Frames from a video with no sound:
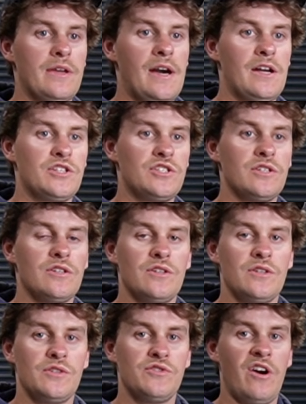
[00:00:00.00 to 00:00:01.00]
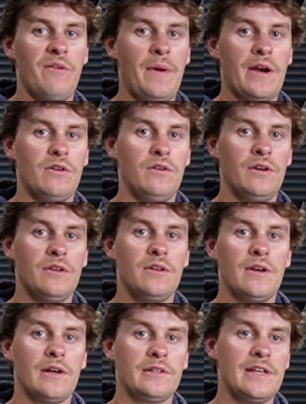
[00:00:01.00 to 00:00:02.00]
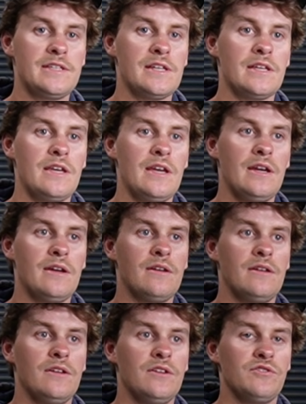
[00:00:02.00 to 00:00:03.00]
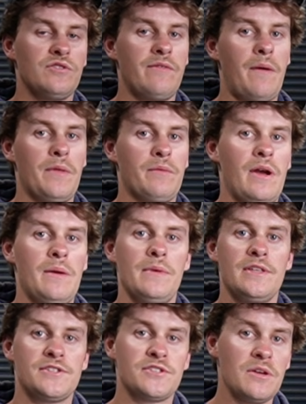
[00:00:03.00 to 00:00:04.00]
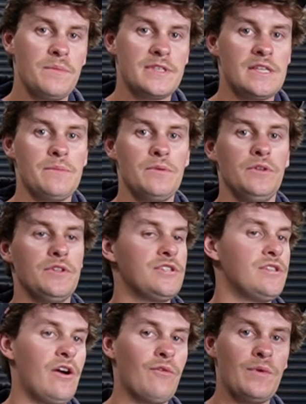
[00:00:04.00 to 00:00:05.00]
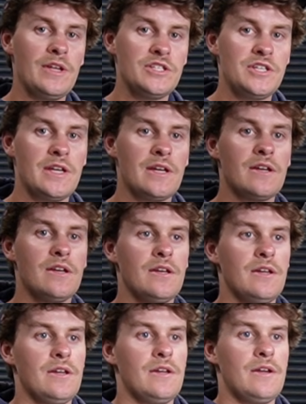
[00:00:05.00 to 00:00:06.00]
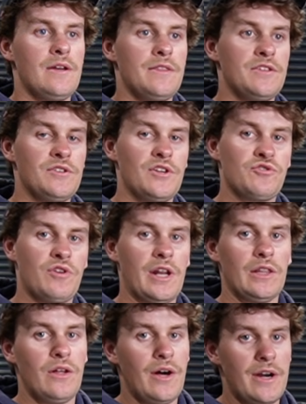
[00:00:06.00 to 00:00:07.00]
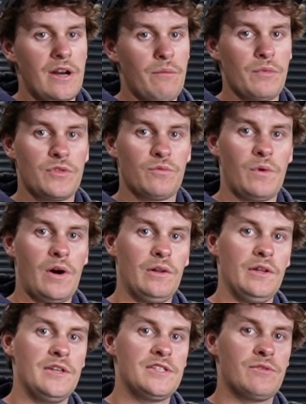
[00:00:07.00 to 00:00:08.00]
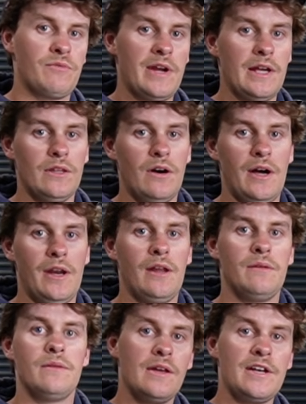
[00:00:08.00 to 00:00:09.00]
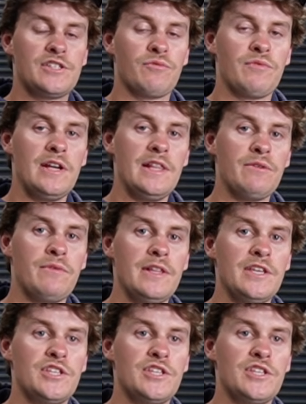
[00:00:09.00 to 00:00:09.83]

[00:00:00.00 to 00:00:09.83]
catch, drive back on, clicks in gear, drive up the ramp. It's super simple, there's no winching, there's no trying to line it up with the rollers and realign it. It's a really